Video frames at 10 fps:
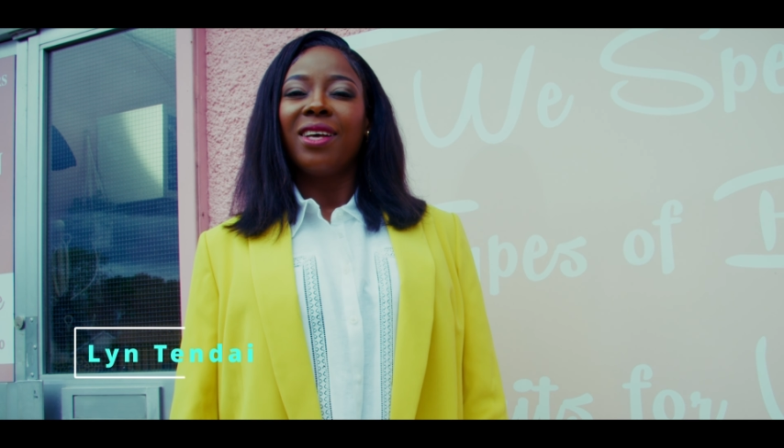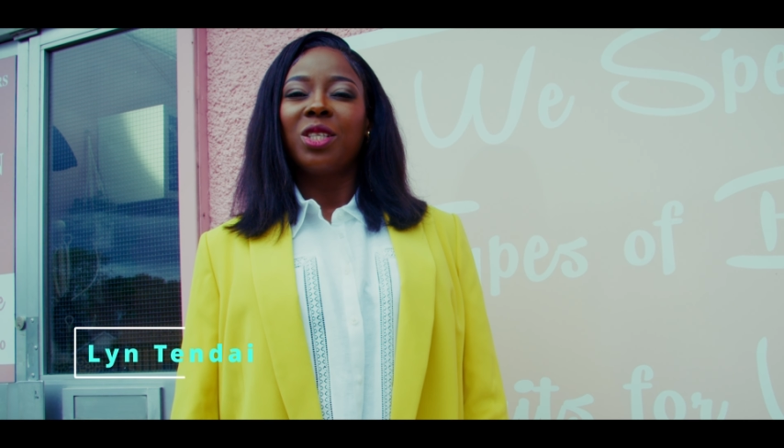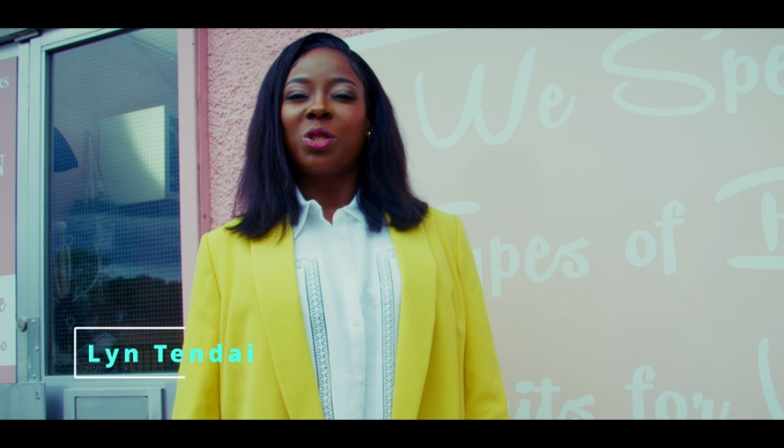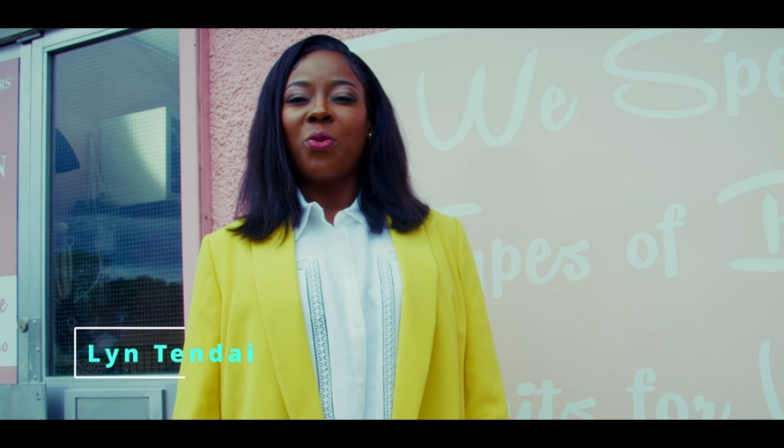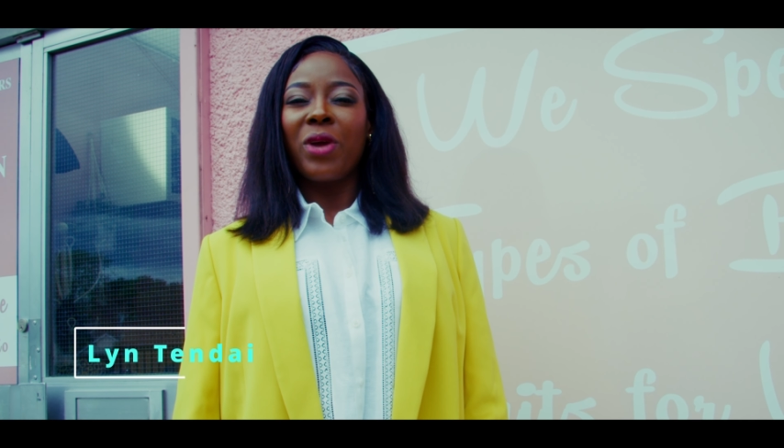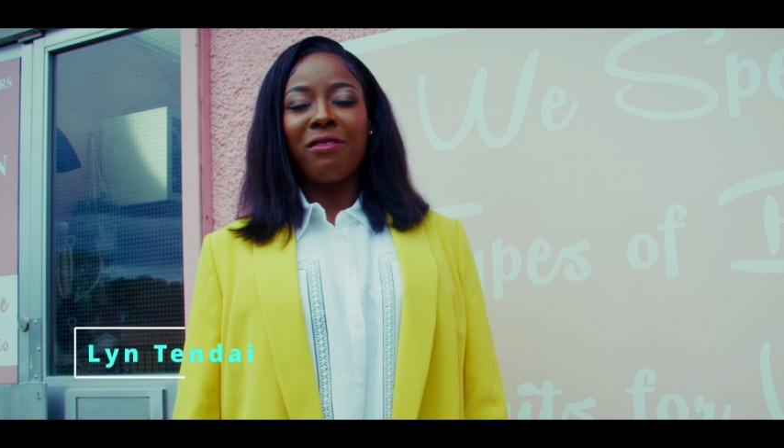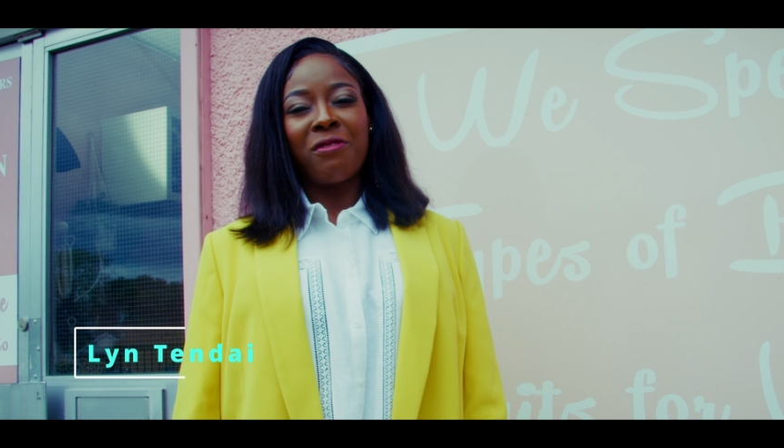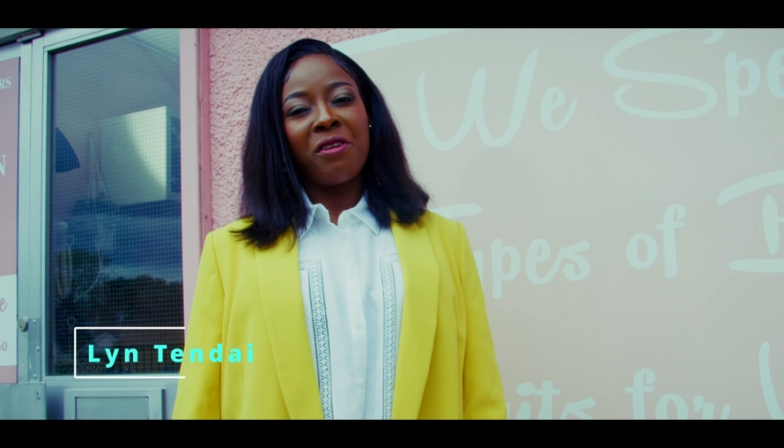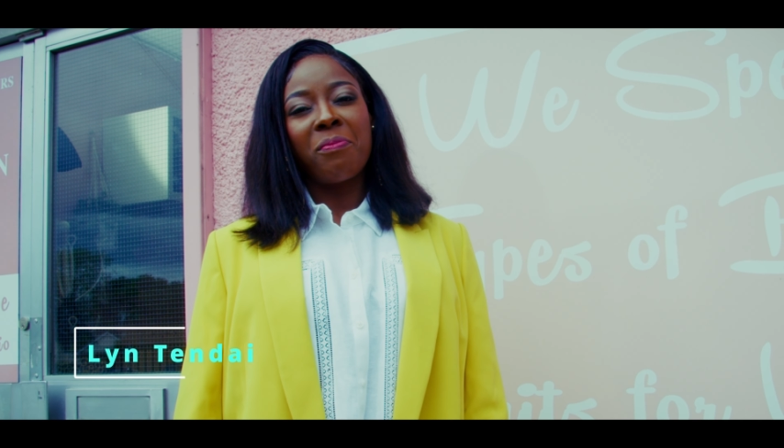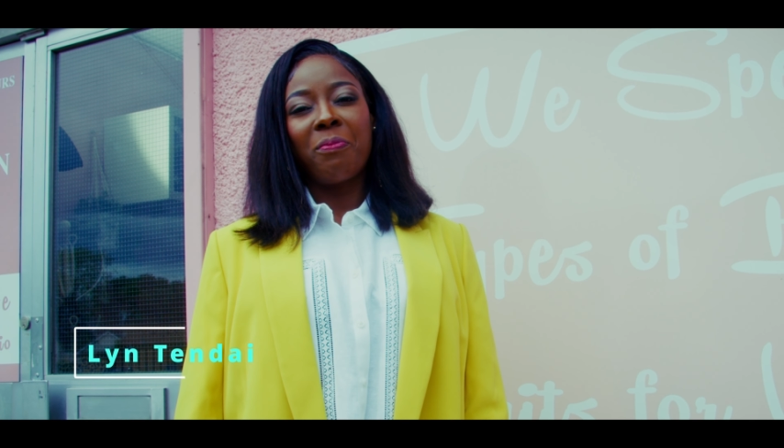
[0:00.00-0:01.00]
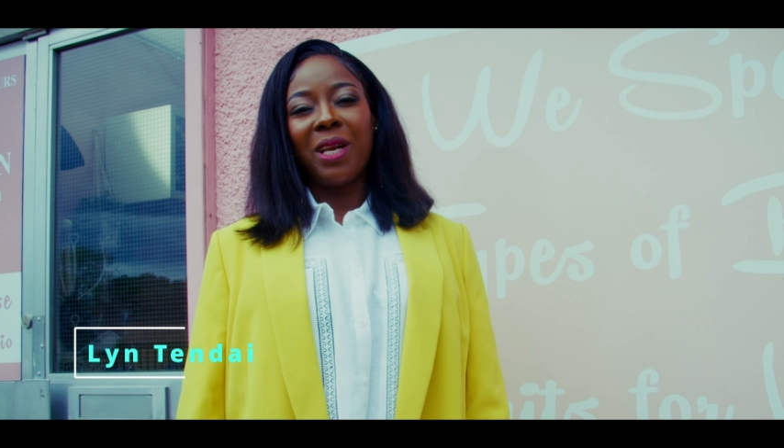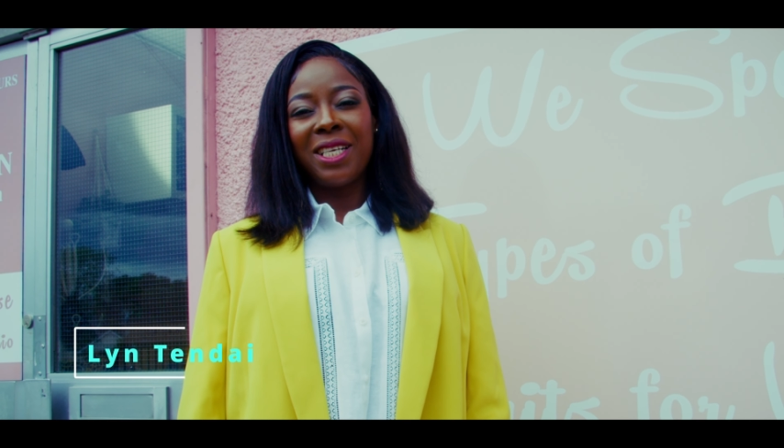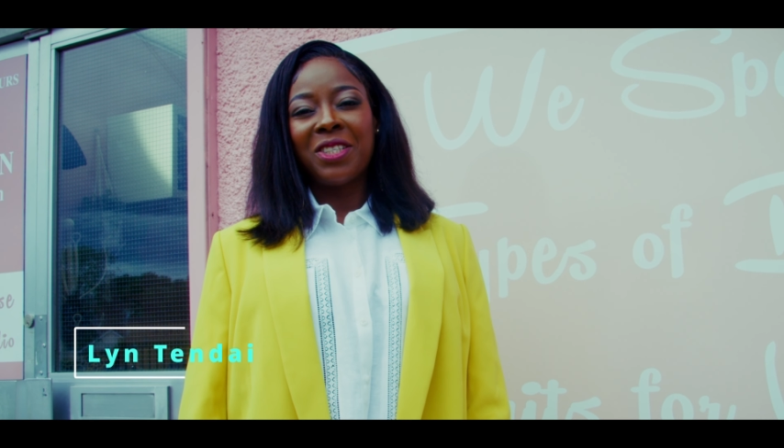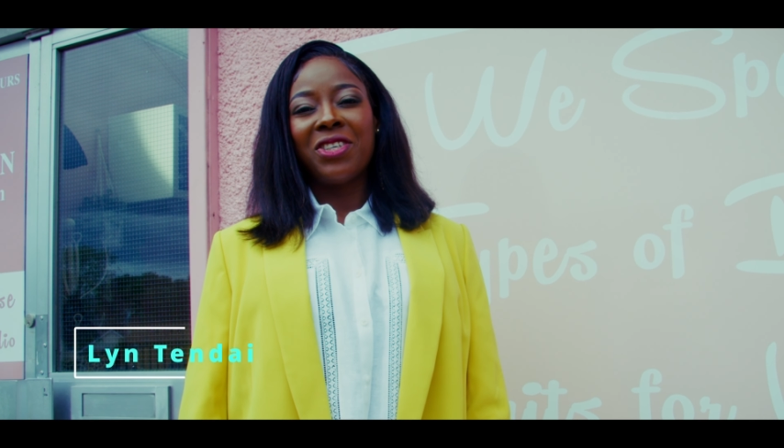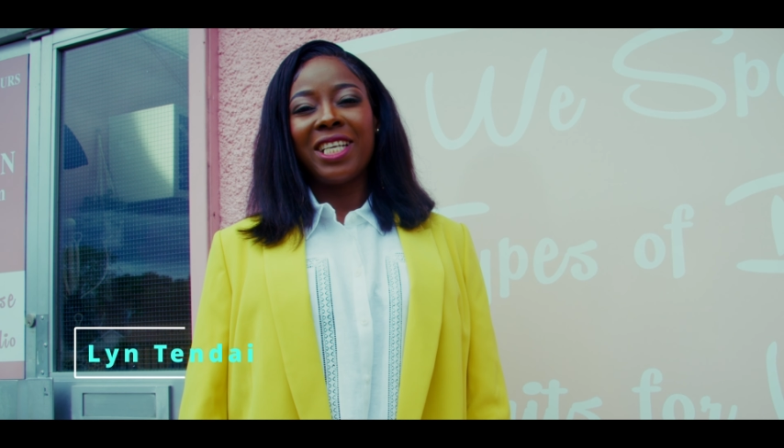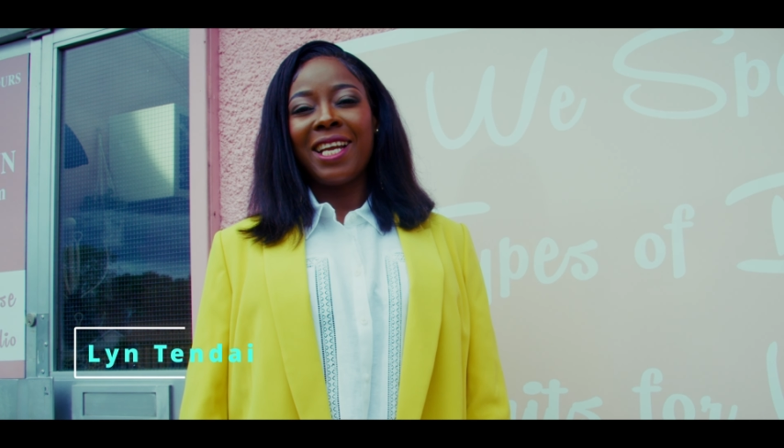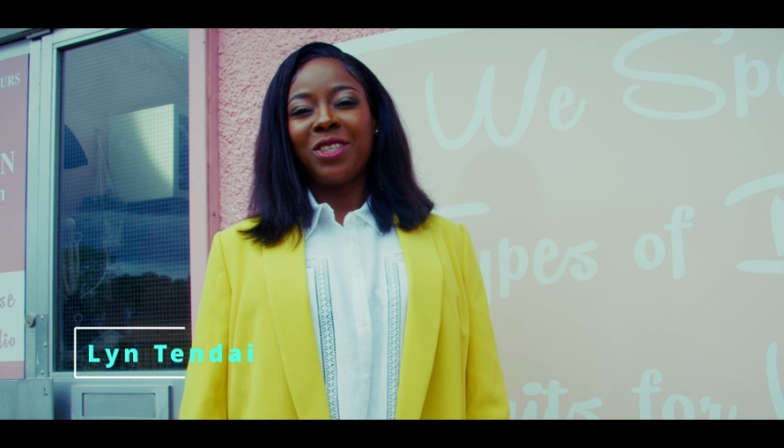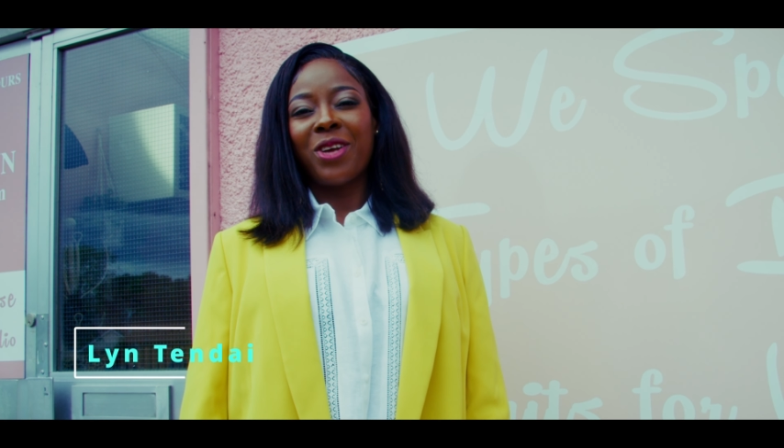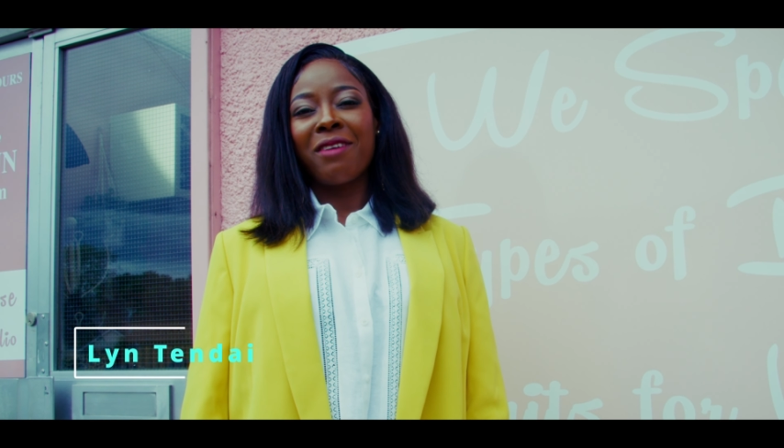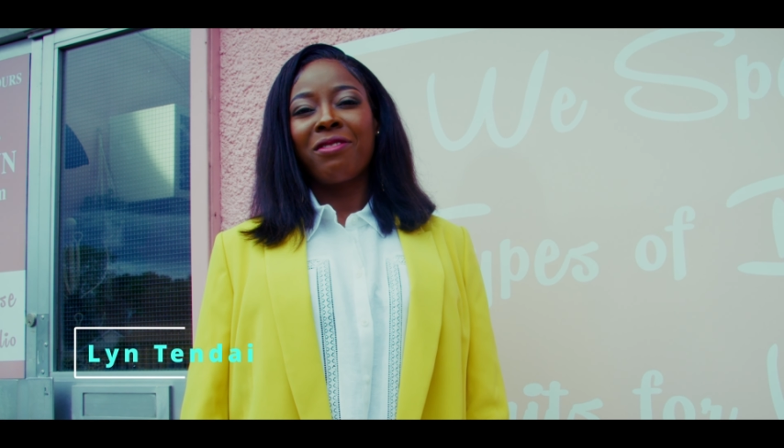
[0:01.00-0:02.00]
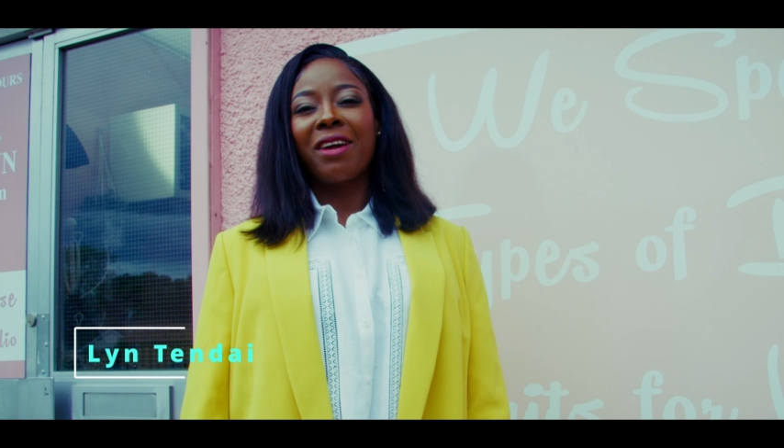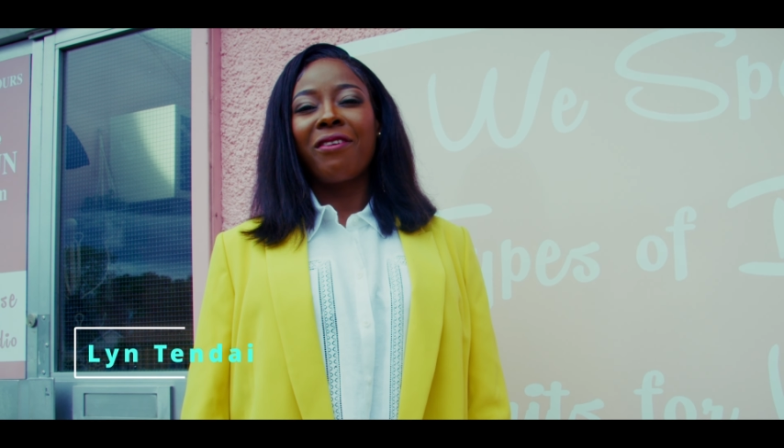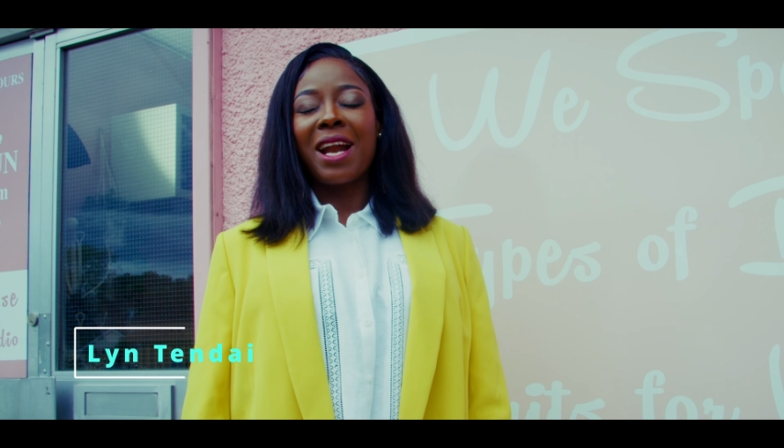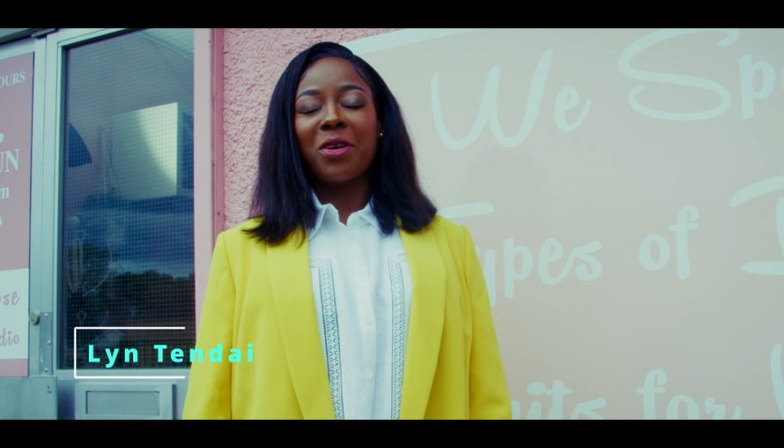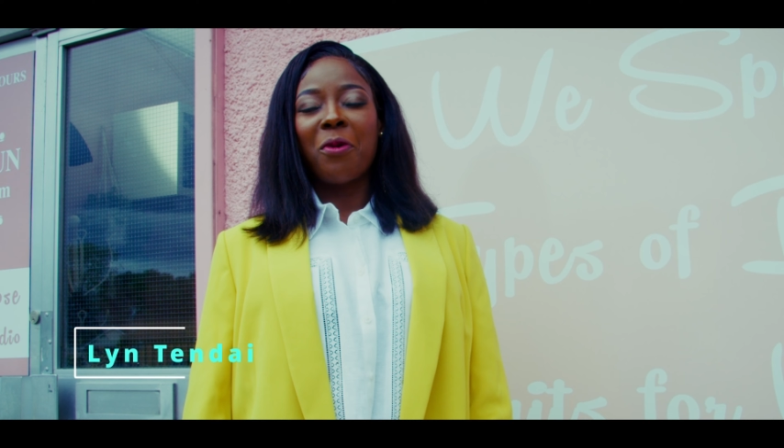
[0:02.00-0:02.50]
So we are very pleased today to have the grand